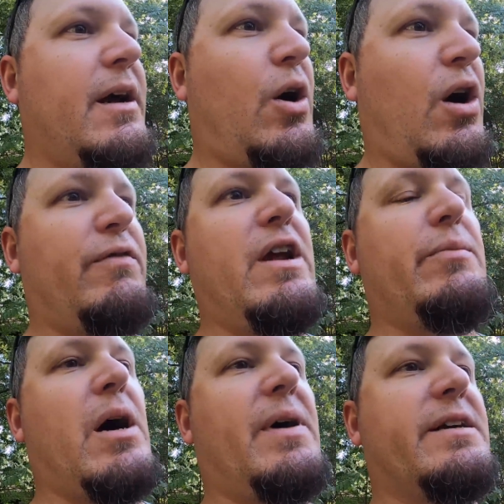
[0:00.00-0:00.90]
RV
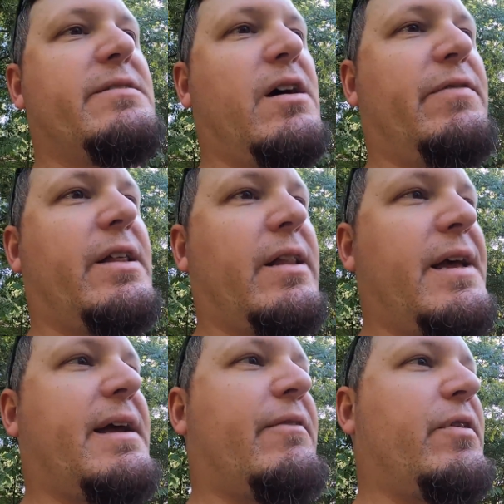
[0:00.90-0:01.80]
by myself at the
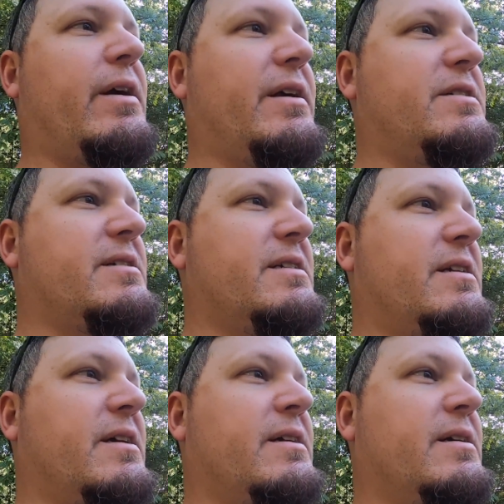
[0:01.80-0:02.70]
lake after Alecia's
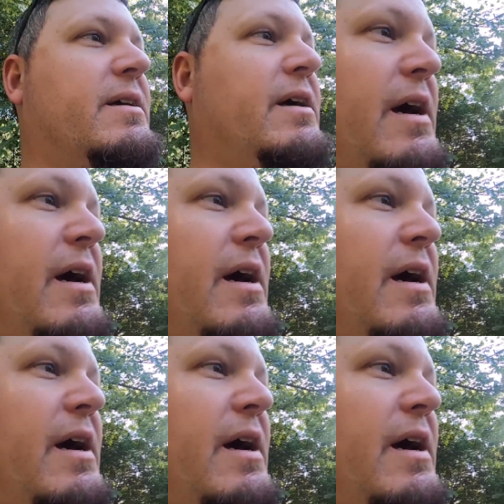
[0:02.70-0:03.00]
incident,